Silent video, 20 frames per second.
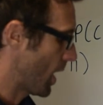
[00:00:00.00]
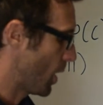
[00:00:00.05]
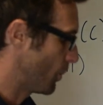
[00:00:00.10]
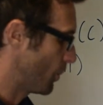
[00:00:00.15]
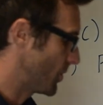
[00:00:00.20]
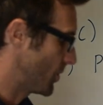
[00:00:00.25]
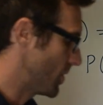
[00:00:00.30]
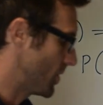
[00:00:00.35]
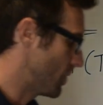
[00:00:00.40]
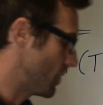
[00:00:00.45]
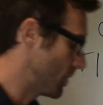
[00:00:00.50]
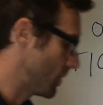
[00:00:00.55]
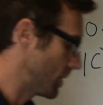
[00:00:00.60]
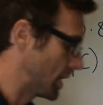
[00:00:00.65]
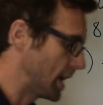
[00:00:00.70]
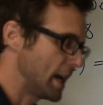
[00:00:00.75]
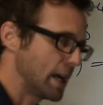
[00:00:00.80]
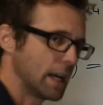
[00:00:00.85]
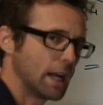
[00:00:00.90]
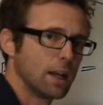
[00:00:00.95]
helps you
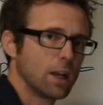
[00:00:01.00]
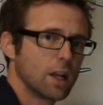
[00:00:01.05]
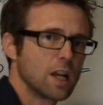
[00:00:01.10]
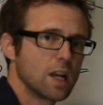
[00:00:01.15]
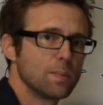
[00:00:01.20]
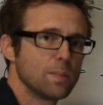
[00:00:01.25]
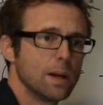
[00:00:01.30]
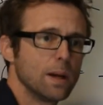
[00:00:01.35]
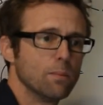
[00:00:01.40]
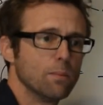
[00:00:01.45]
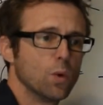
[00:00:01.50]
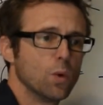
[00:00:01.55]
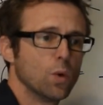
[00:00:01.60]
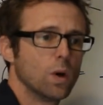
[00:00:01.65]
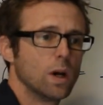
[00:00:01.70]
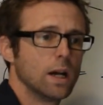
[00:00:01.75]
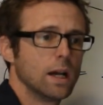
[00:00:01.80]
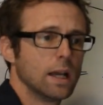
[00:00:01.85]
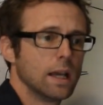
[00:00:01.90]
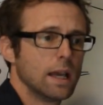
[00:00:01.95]
get a little bit
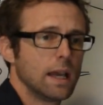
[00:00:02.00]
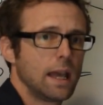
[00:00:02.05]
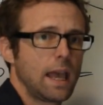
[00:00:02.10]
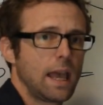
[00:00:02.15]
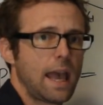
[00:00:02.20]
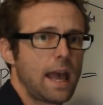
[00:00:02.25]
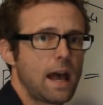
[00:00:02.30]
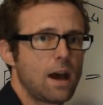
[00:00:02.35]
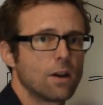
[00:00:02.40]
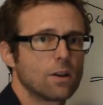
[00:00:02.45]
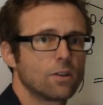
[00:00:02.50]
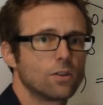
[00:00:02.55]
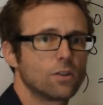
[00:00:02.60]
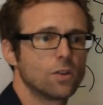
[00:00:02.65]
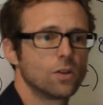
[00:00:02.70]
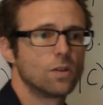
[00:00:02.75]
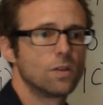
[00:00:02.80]
more how to do